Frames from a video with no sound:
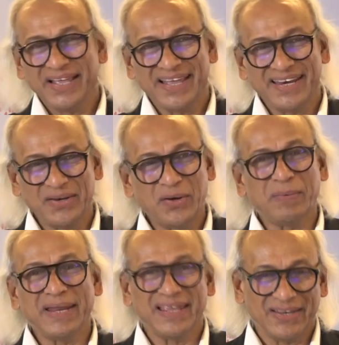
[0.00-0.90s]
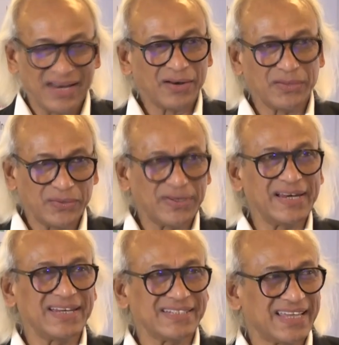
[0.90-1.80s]
and none of the
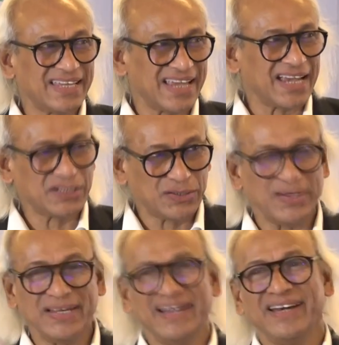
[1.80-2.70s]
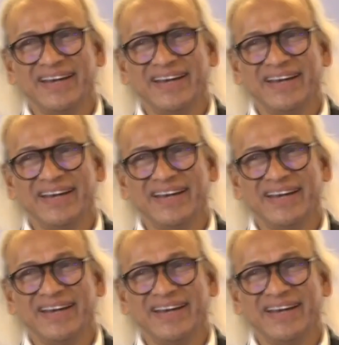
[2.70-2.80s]
utilities have actually